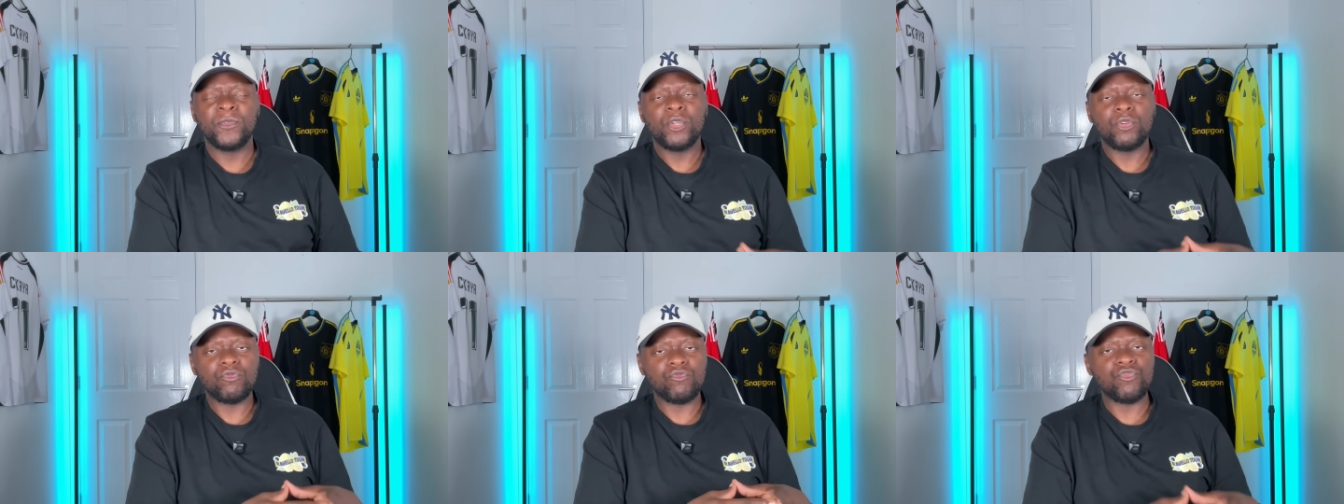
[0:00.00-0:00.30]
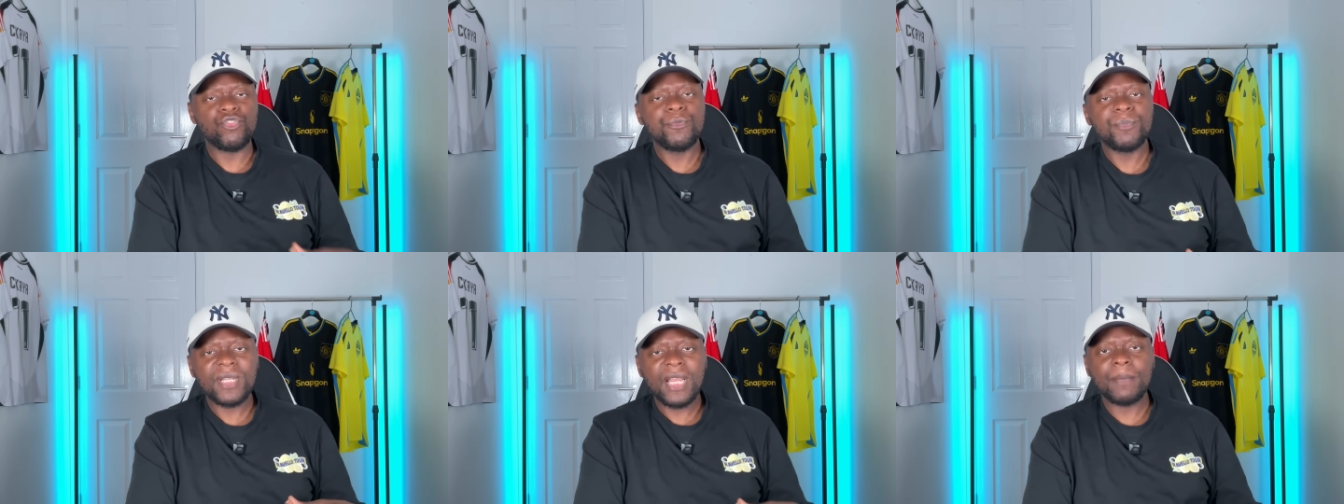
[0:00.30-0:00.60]

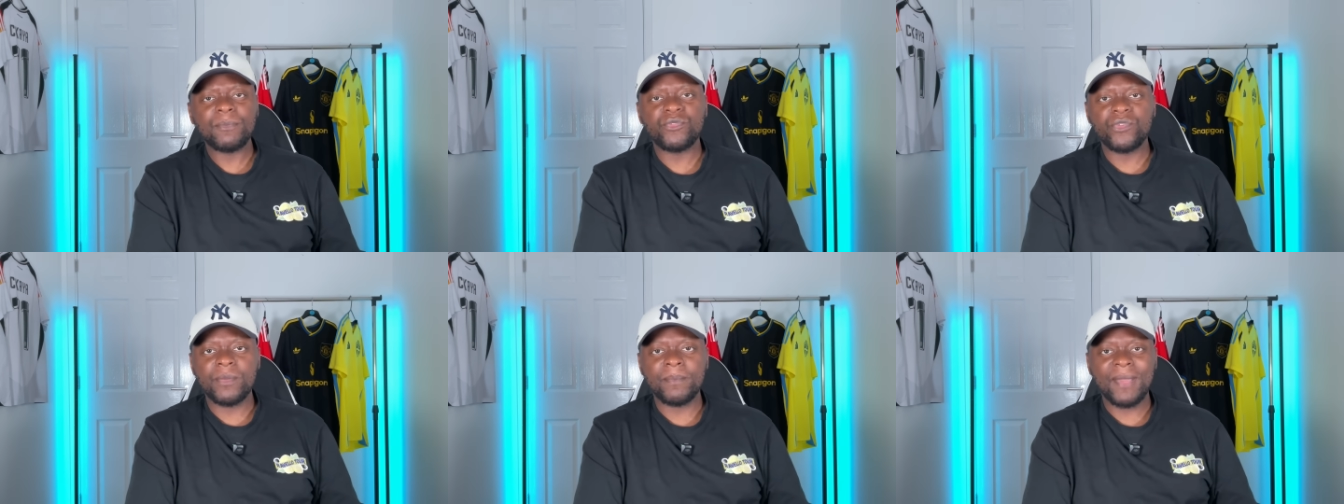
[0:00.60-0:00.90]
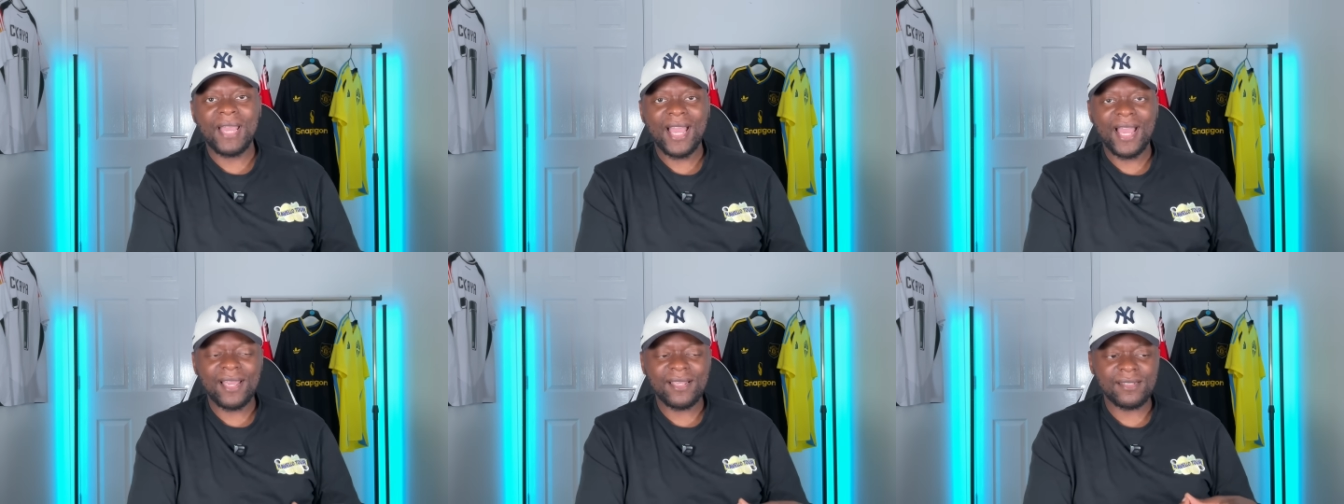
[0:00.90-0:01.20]
Ruben Amorim
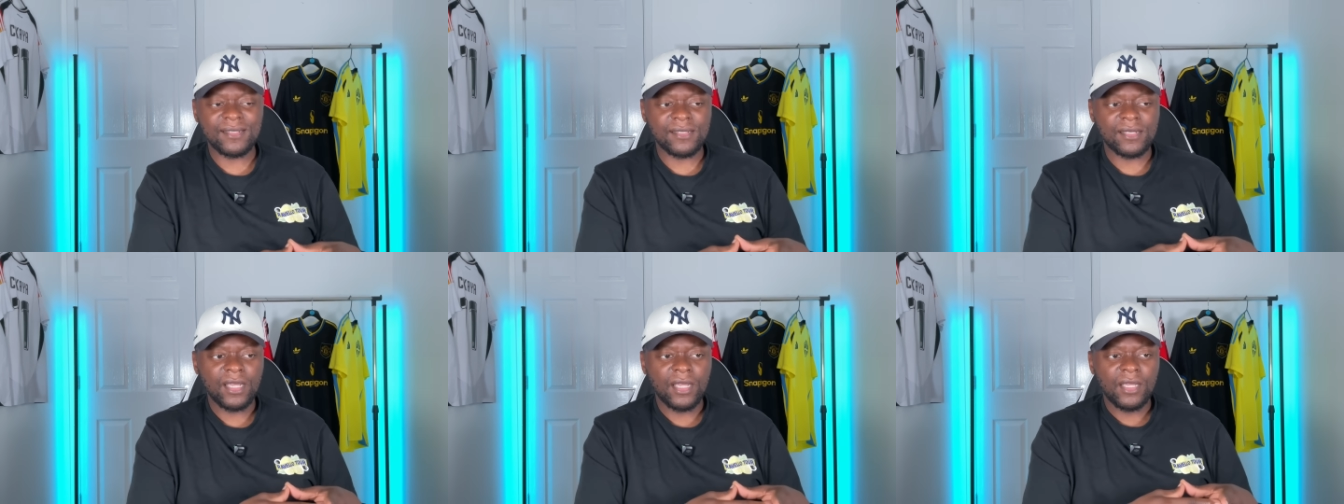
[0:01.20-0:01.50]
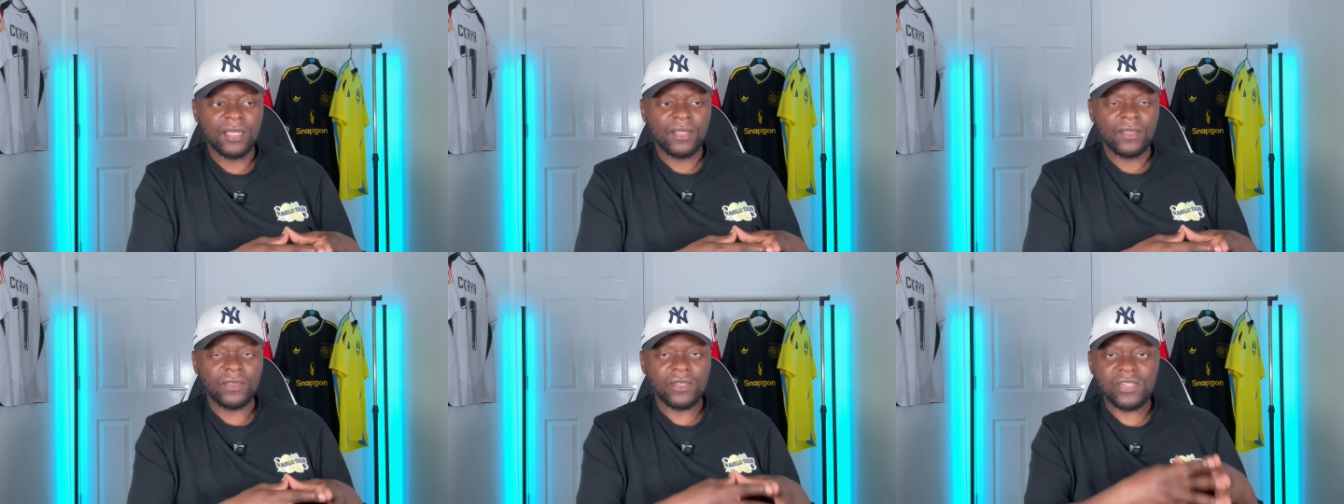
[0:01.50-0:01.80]
has
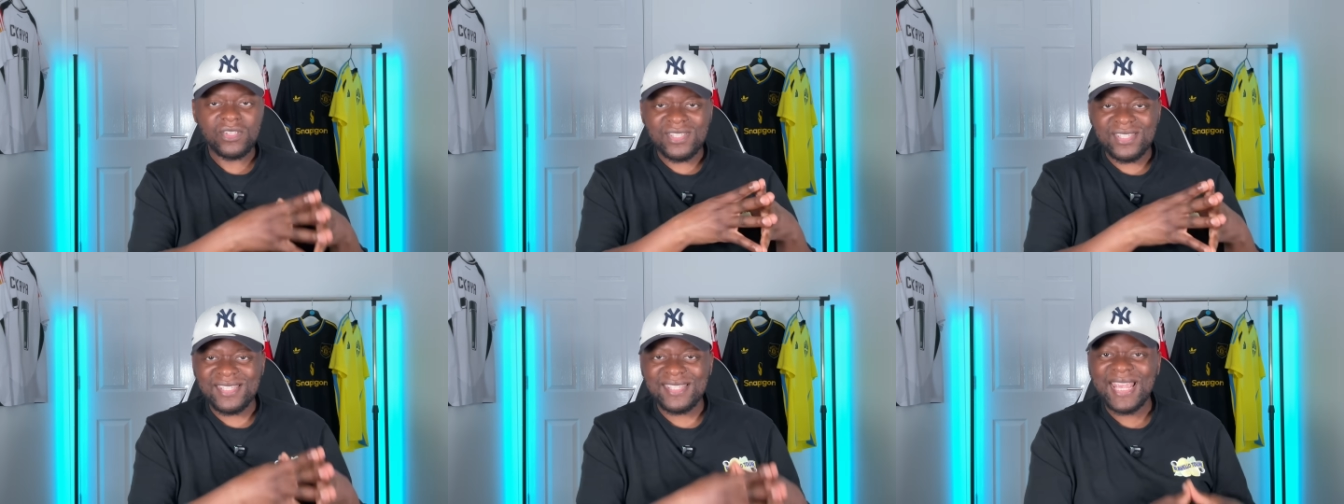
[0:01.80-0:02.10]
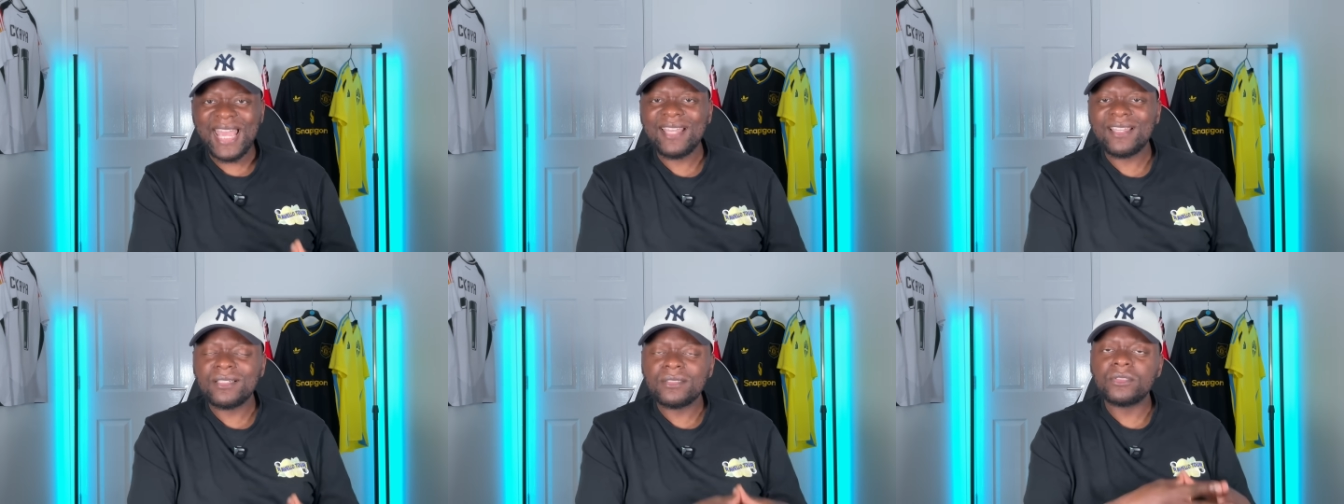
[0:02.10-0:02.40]
the
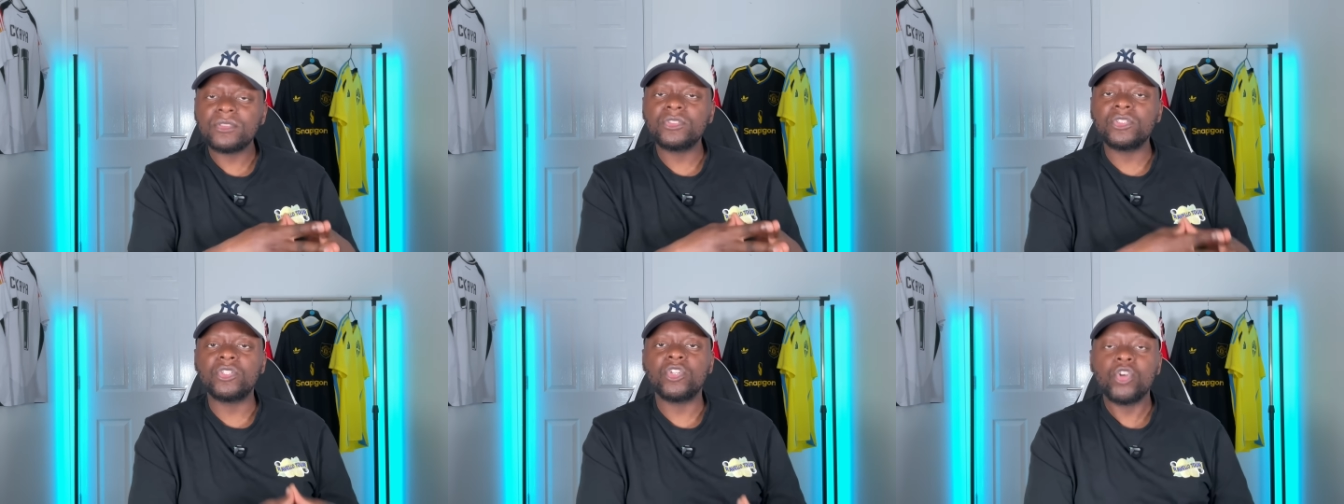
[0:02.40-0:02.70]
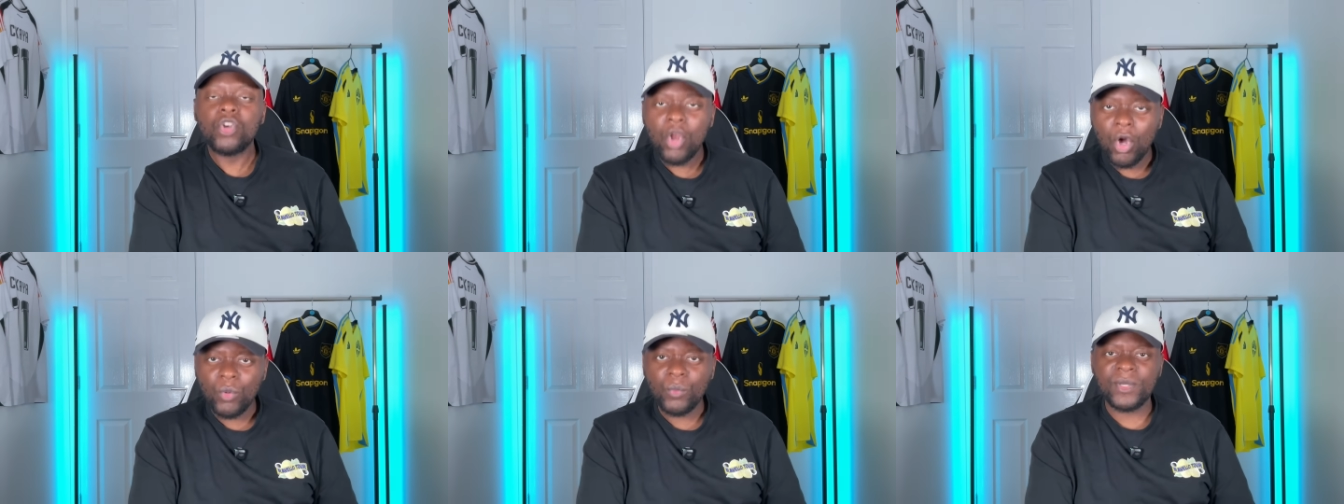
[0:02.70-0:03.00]
second
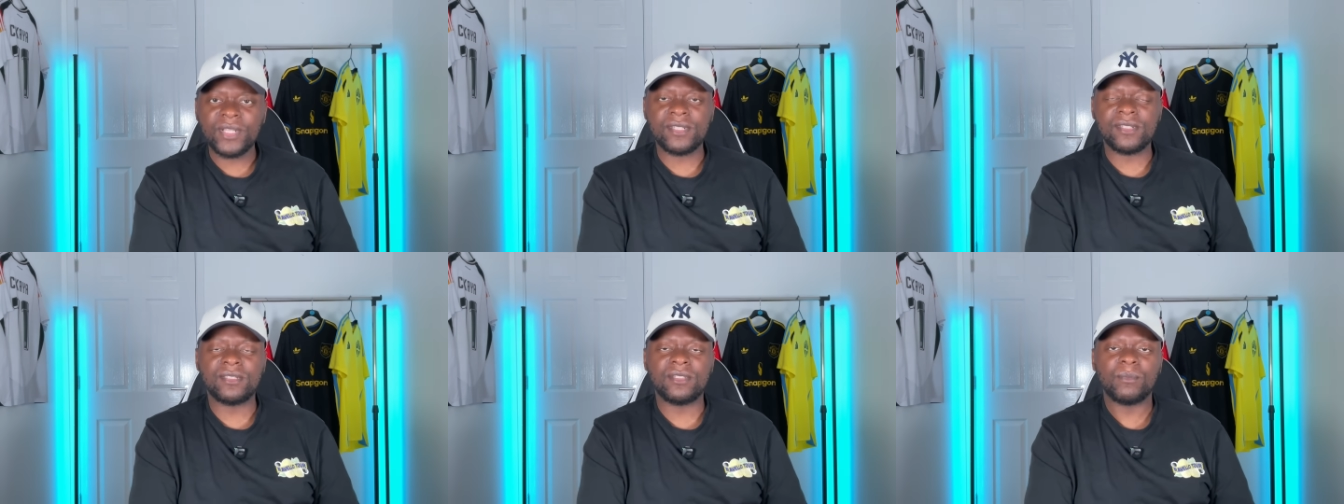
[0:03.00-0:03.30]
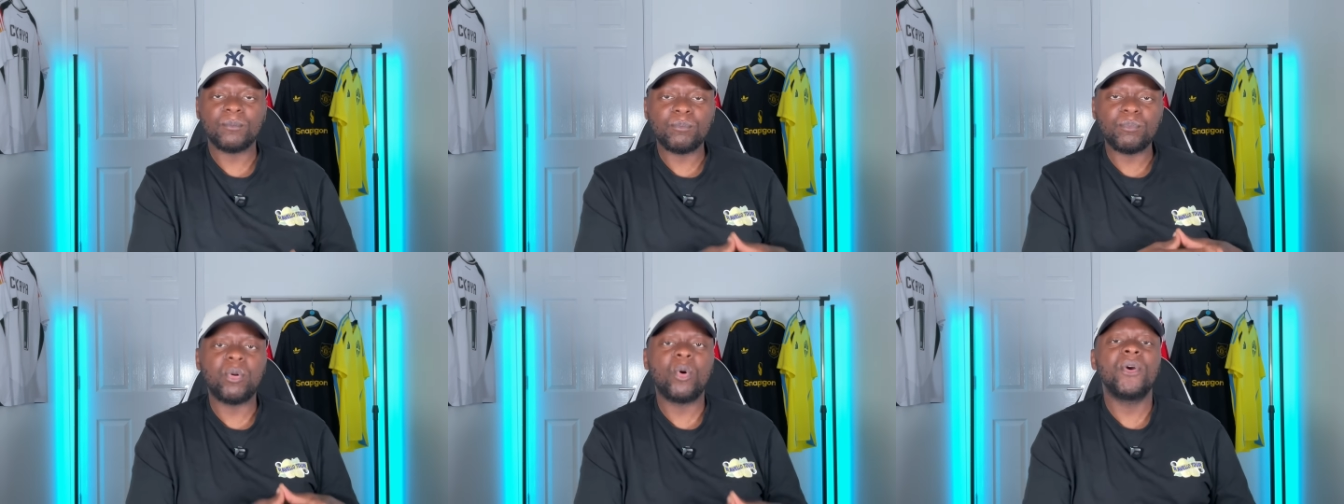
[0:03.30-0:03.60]
lowest
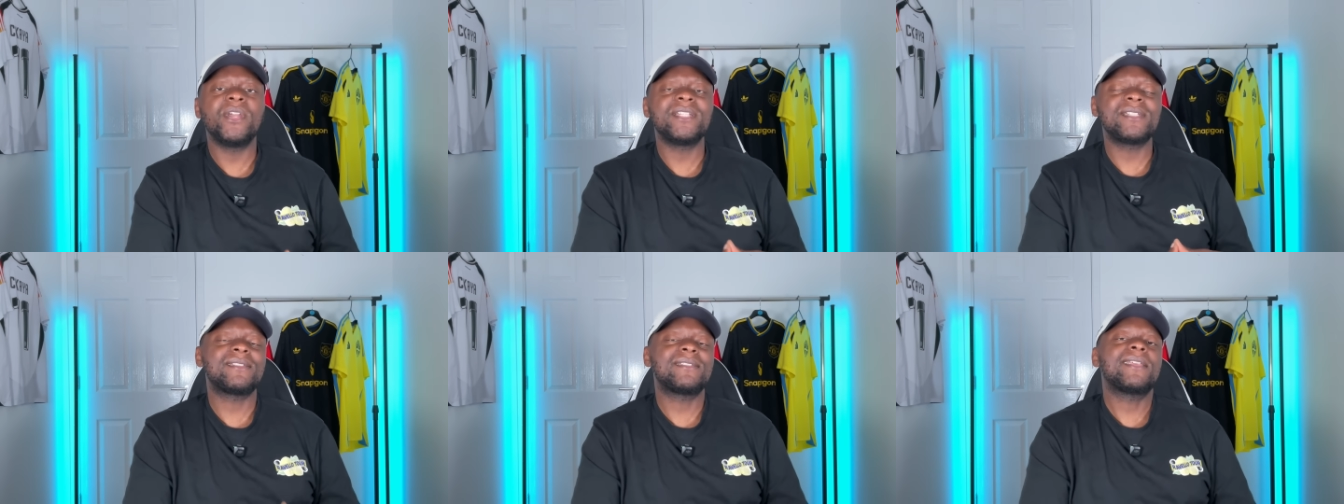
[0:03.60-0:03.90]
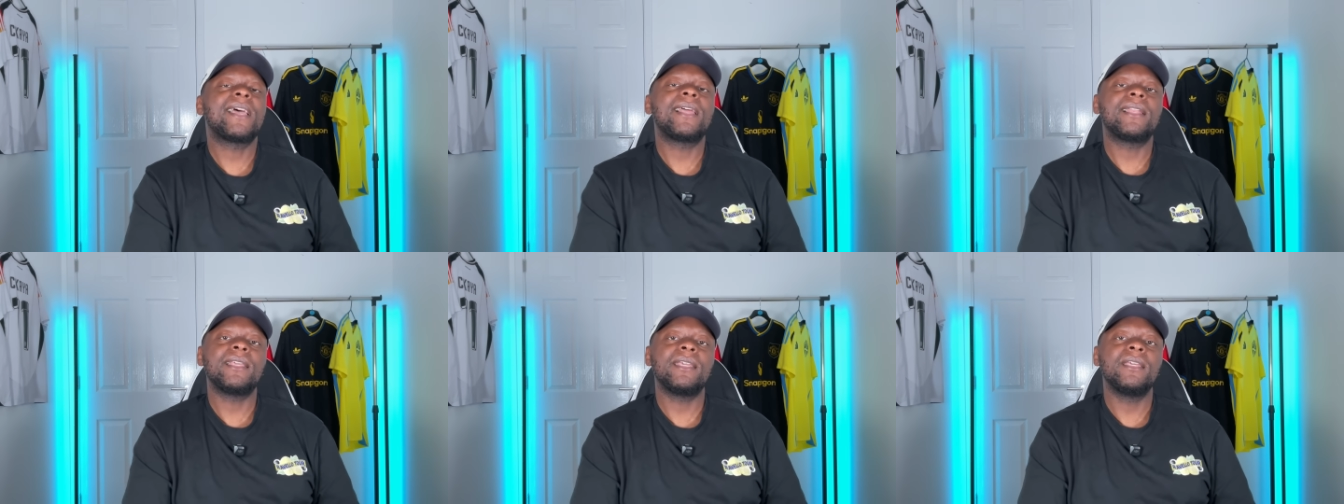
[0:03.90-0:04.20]
points
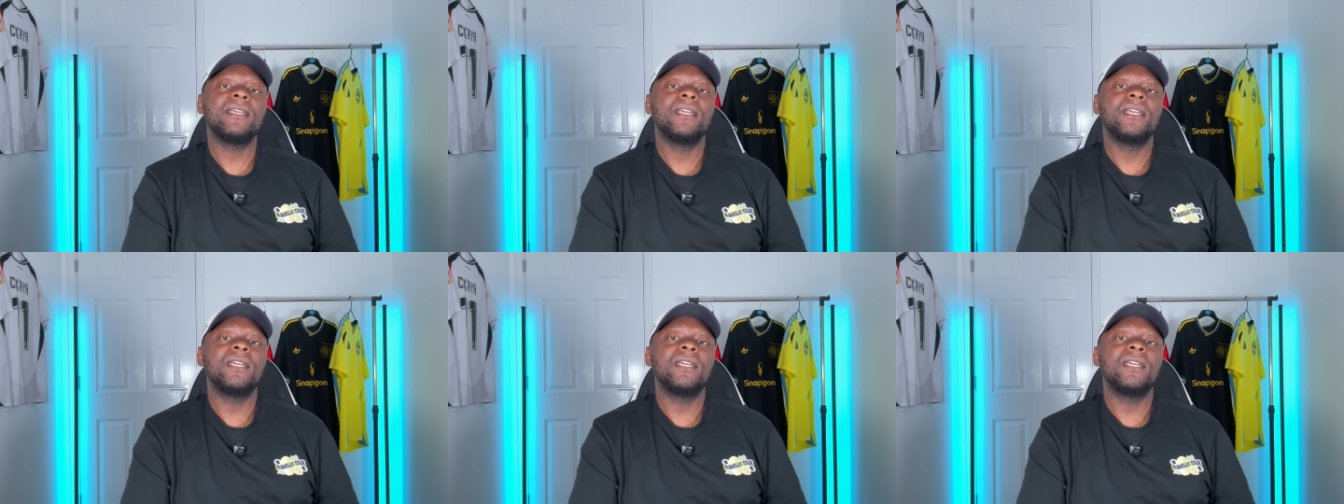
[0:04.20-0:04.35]
tally